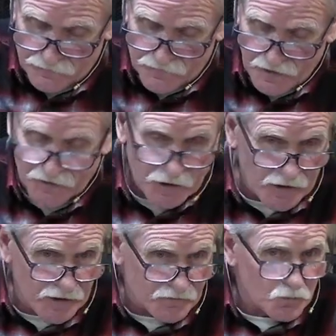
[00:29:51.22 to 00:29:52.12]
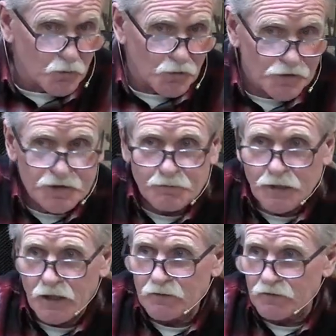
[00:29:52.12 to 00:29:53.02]
and not have to worry
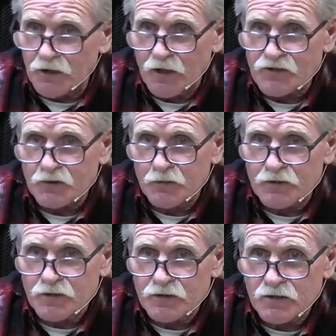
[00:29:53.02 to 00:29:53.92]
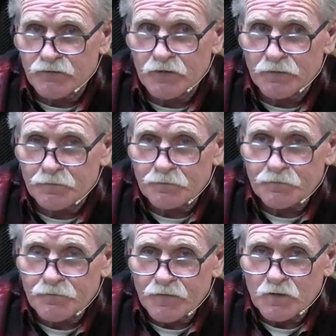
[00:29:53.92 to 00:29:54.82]
about consequences of it?
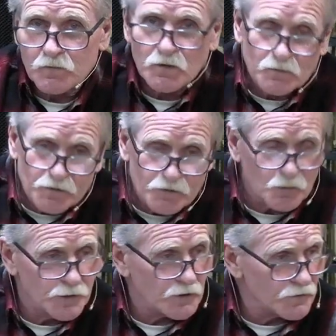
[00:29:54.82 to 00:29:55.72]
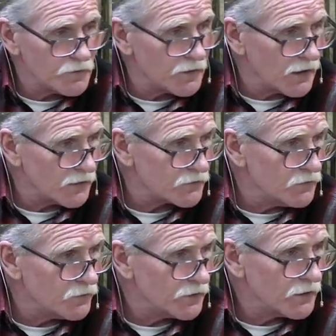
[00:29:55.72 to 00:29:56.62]
Well, we know better than that,
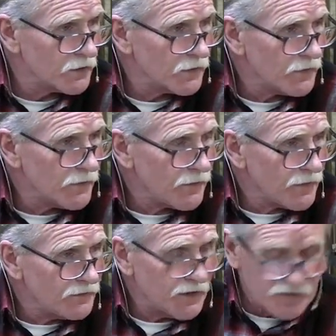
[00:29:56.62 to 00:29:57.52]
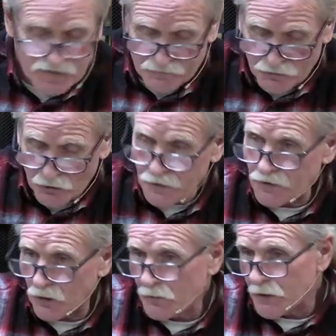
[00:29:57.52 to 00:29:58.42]
don't we? And even though we
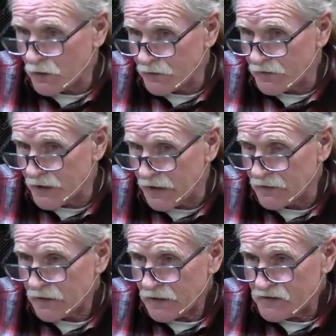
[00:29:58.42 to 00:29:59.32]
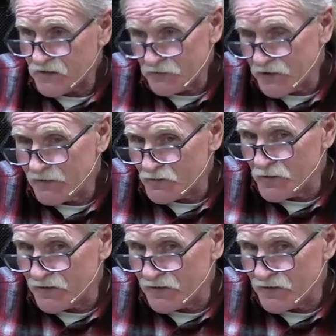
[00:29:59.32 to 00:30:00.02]
know better than that, sometimes we